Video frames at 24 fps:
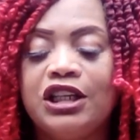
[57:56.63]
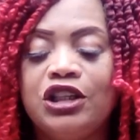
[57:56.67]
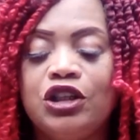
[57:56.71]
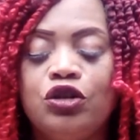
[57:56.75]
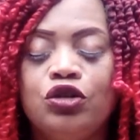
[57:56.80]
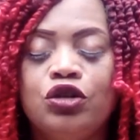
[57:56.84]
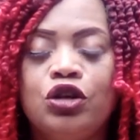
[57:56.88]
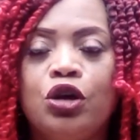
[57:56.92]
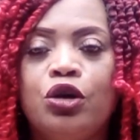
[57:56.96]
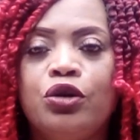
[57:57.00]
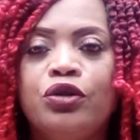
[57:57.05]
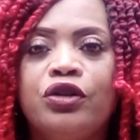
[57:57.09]
you
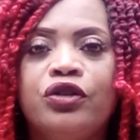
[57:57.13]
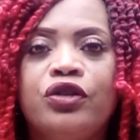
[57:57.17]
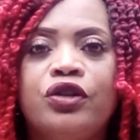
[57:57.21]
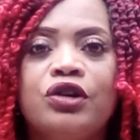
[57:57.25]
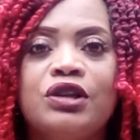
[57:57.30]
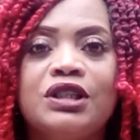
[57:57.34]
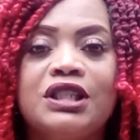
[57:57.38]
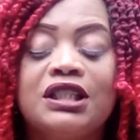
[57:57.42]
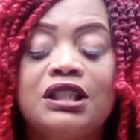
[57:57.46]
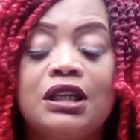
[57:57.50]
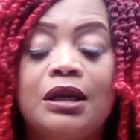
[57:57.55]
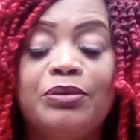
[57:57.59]
know that
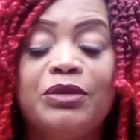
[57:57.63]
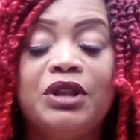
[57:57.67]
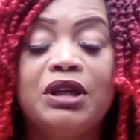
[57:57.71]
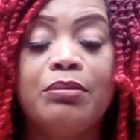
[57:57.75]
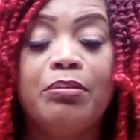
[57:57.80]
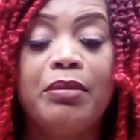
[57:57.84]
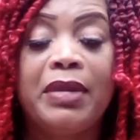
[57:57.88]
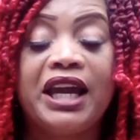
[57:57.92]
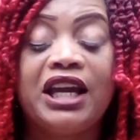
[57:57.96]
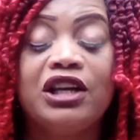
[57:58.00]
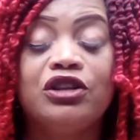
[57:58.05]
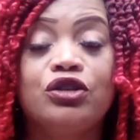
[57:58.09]
there's something
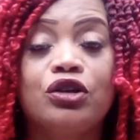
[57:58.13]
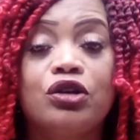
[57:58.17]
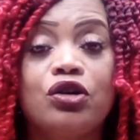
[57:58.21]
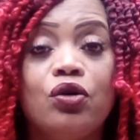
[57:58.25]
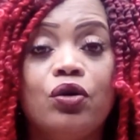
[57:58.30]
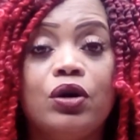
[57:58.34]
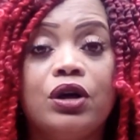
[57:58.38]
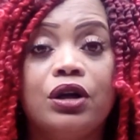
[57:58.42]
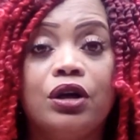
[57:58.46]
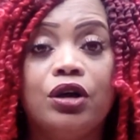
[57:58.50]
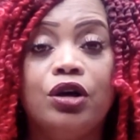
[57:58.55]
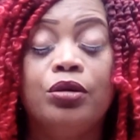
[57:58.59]
major
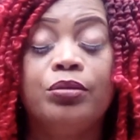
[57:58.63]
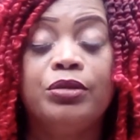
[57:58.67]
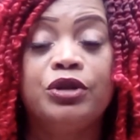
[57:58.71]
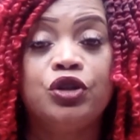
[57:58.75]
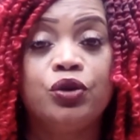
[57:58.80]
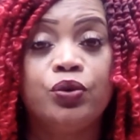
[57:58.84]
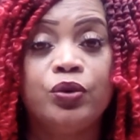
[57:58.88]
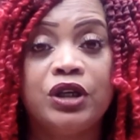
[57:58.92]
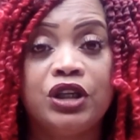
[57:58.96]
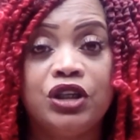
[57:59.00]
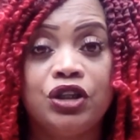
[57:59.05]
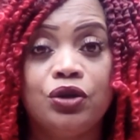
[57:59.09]
going on
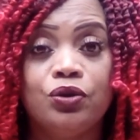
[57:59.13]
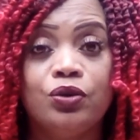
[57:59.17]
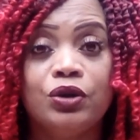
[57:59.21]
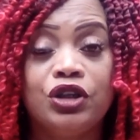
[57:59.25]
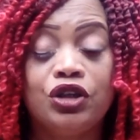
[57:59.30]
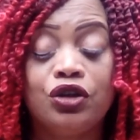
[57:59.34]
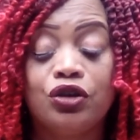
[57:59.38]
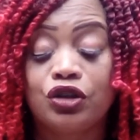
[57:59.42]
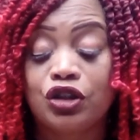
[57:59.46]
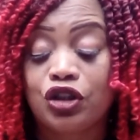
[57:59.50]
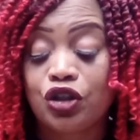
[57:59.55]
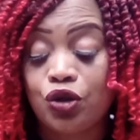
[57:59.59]
between you and
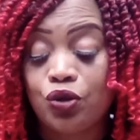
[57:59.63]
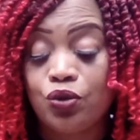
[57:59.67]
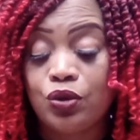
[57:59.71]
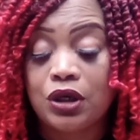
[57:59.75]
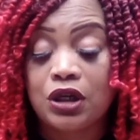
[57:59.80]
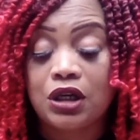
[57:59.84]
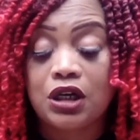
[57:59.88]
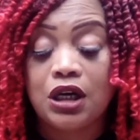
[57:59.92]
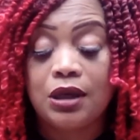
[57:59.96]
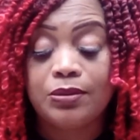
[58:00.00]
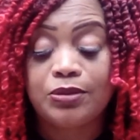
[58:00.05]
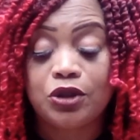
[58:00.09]
your two of
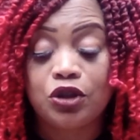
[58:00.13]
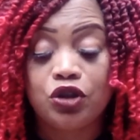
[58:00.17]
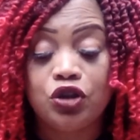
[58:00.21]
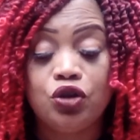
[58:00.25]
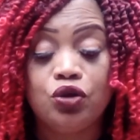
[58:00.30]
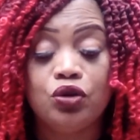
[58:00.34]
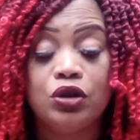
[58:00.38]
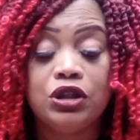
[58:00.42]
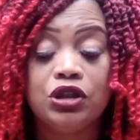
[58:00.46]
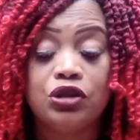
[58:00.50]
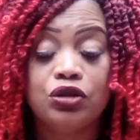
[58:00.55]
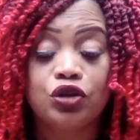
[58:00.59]
cups or you and your